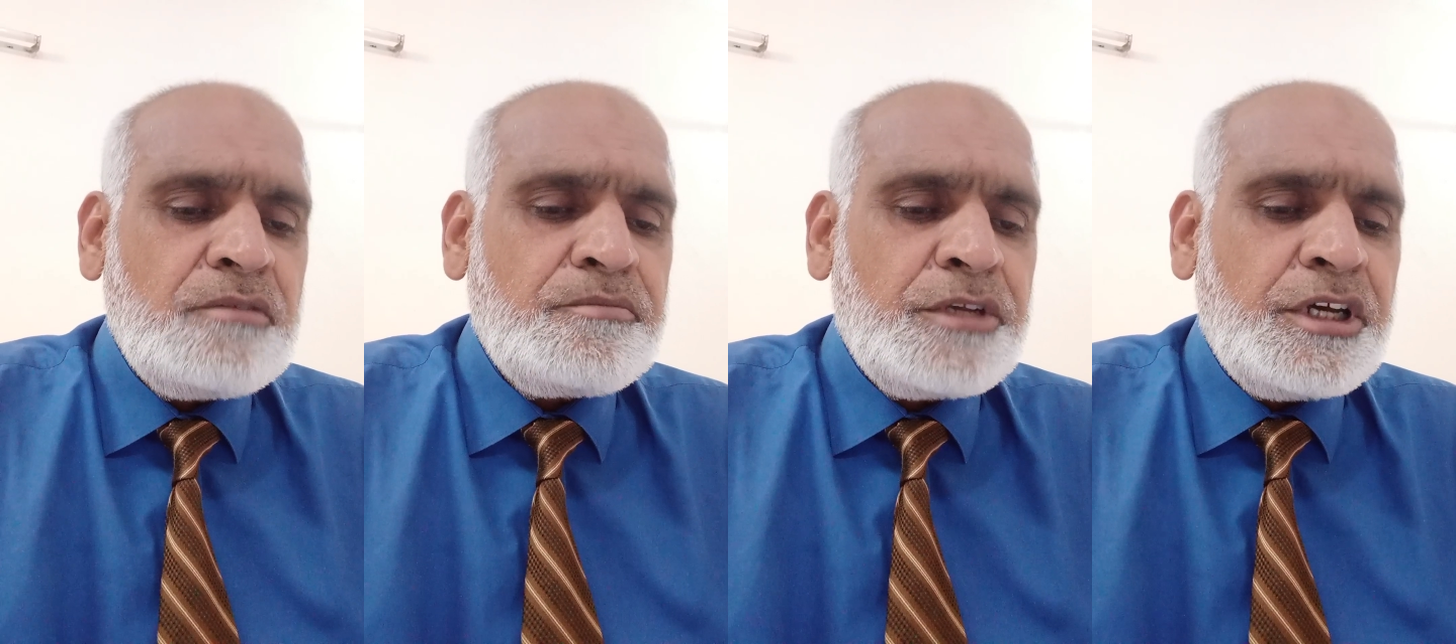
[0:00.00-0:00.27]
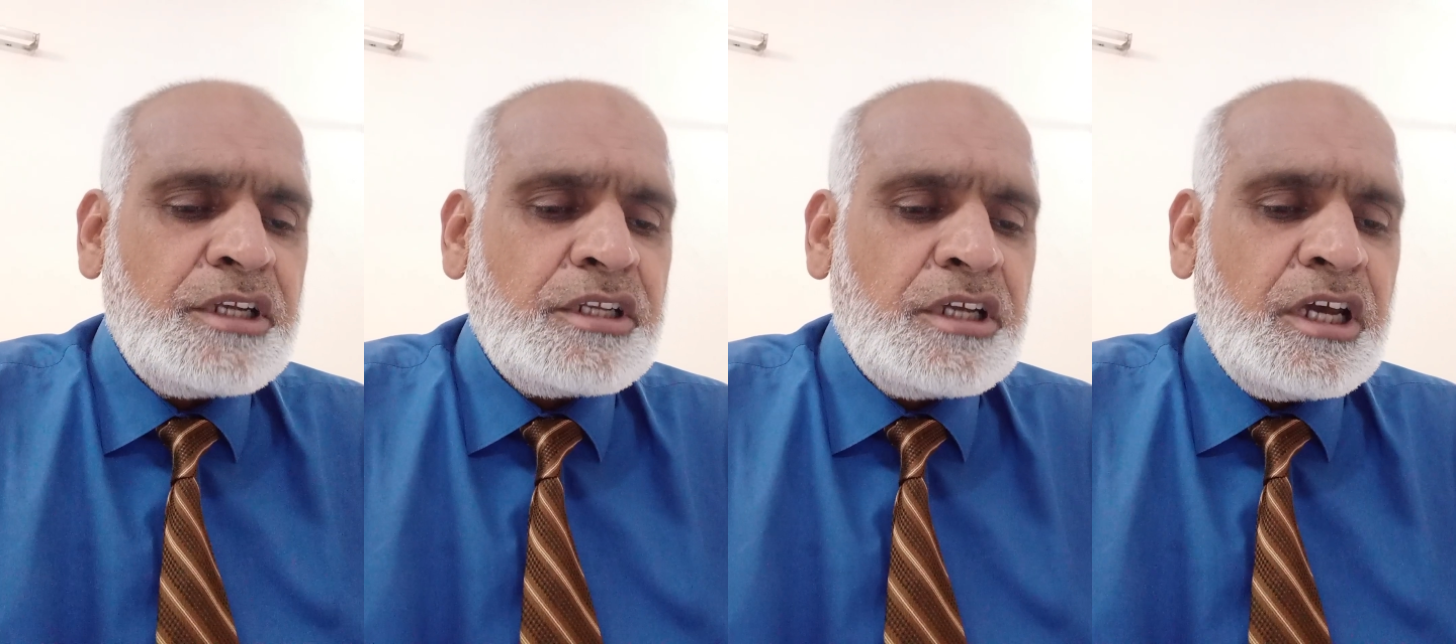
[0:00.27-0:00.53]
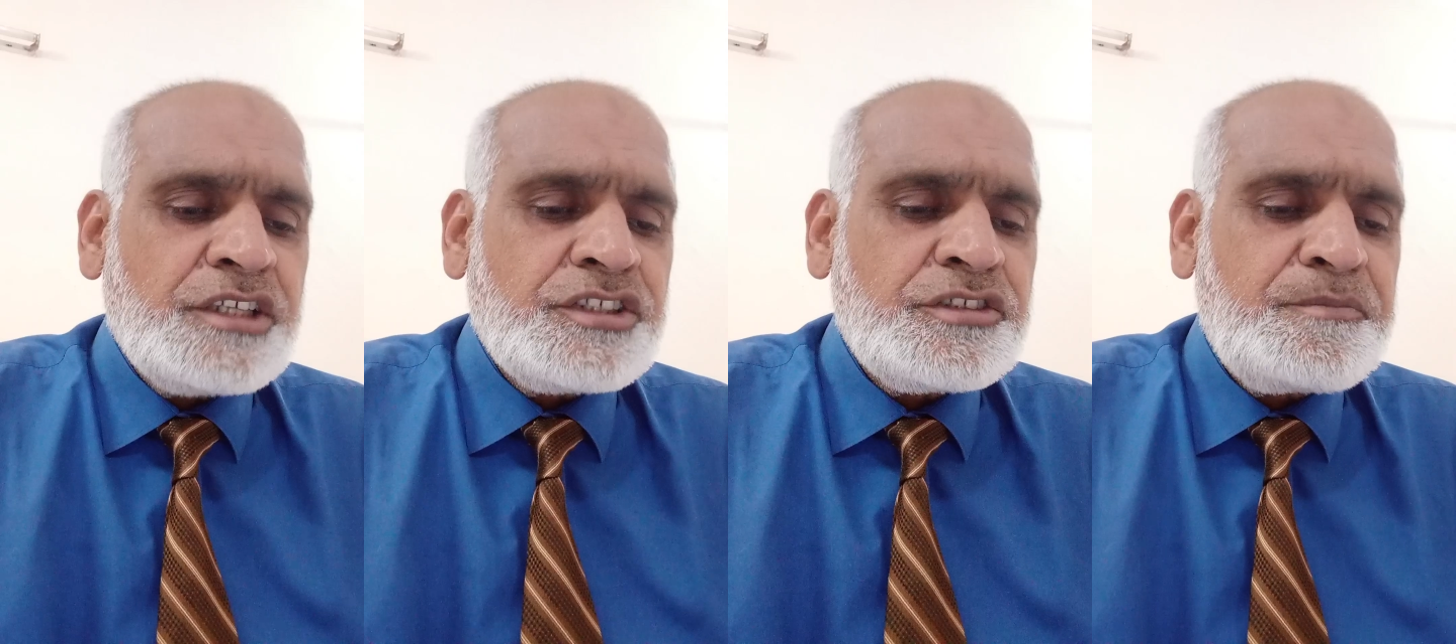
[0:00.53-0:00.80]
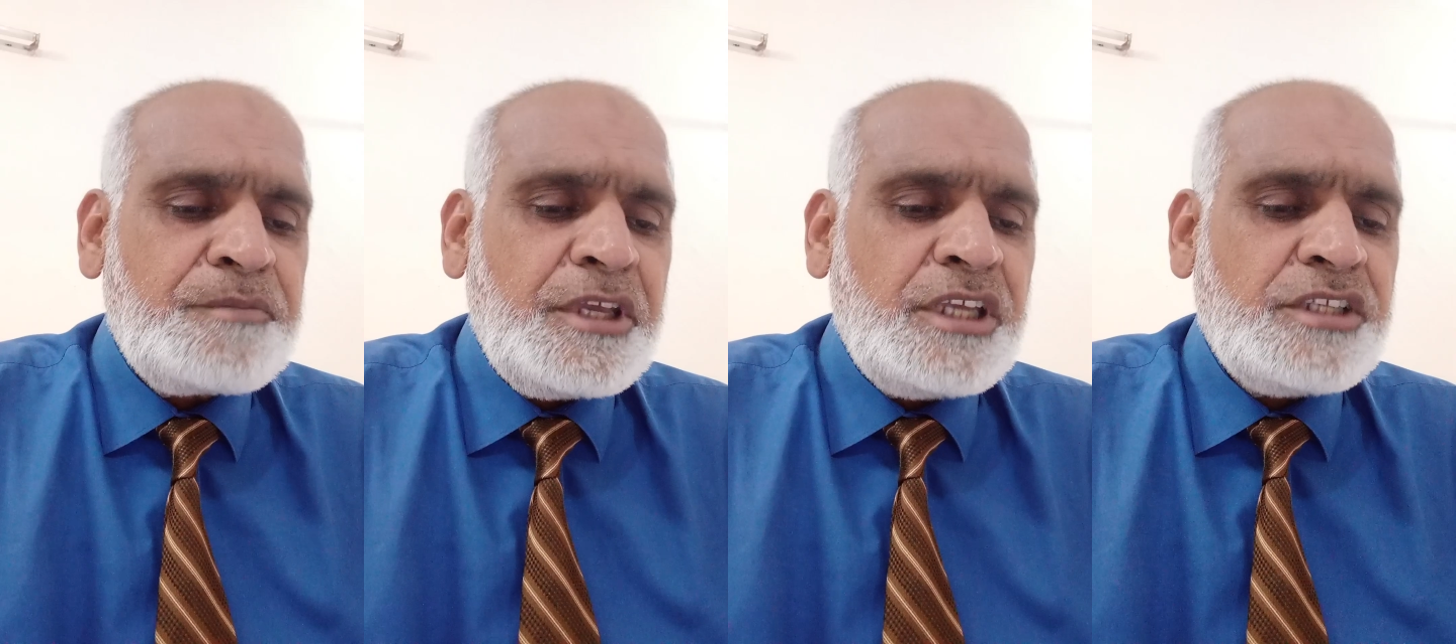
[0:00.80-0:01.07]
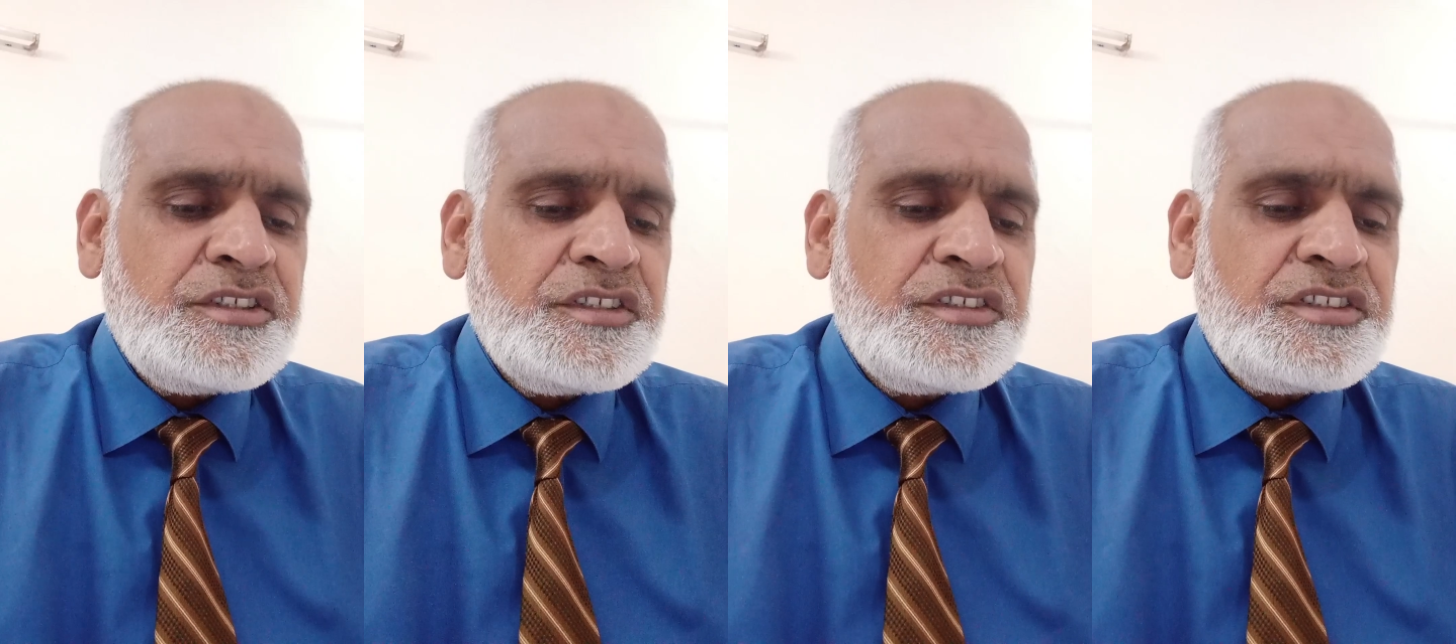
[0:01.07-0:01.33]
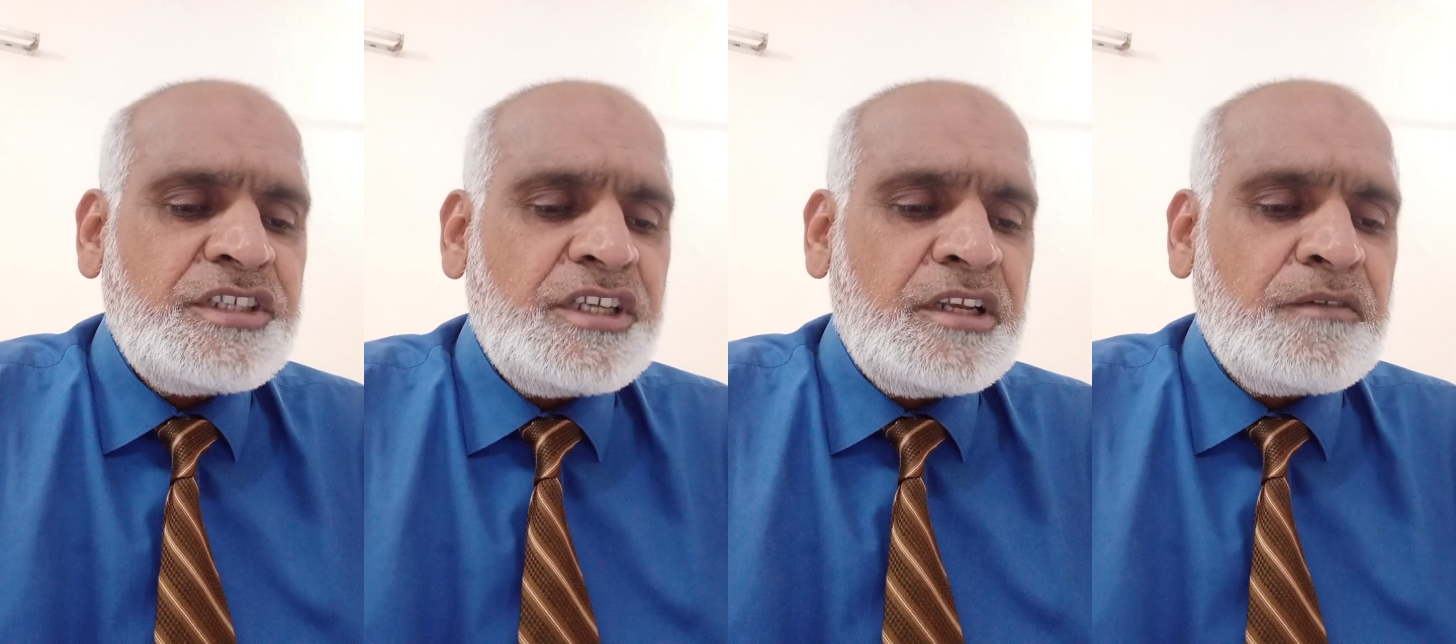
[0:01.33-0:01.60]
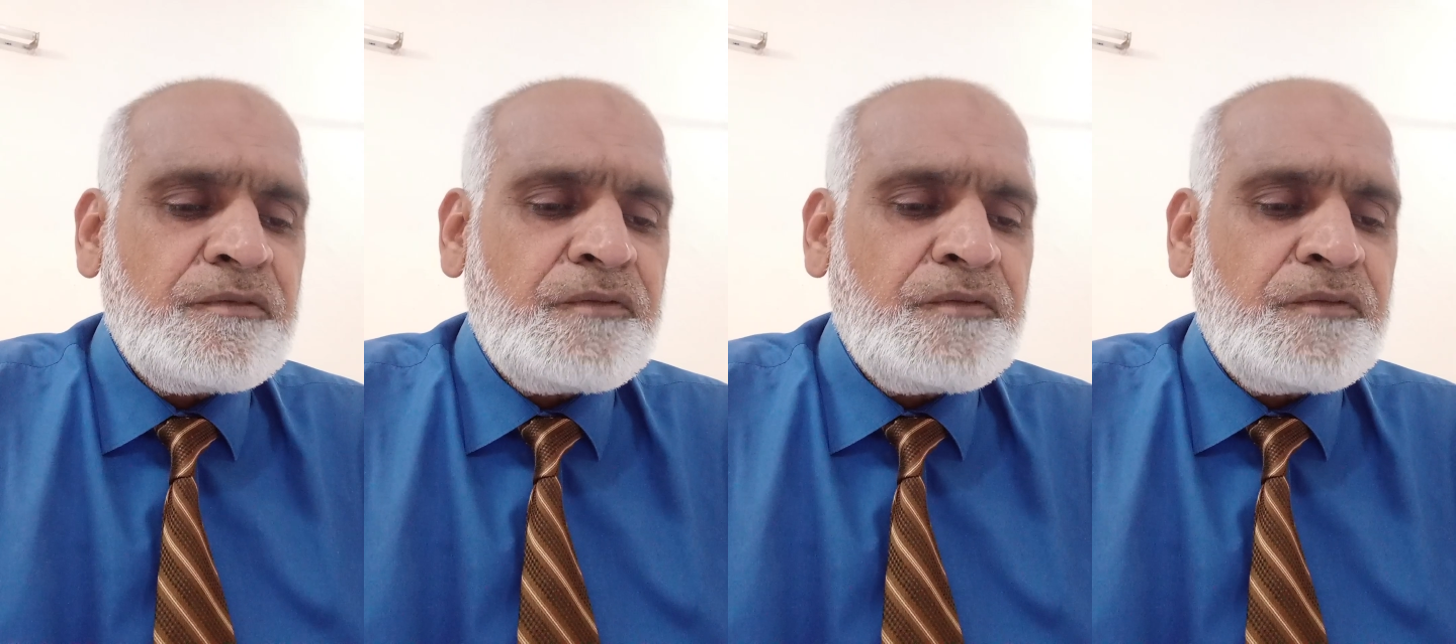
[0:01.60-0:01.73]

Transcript: but a speech is still